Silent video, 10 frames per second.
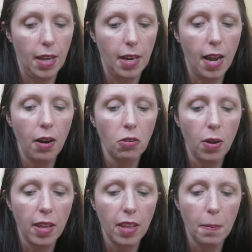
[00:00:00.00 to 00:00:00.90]
And I don't
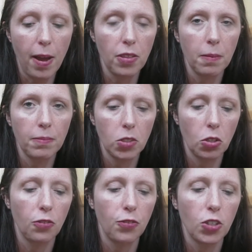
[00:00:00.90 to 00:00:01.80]
know anything about them.
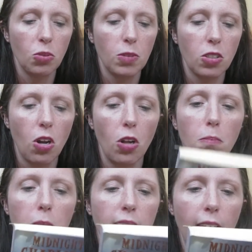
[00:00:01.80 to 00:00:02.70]
So the first one is
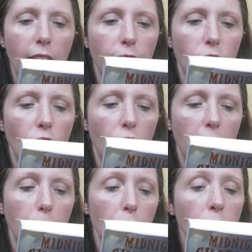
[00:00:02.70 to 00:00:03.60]
called Midnight for
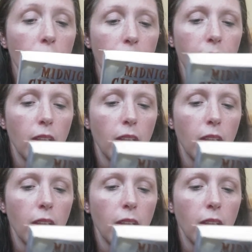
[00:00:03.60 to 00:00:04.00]
Charlie Boone.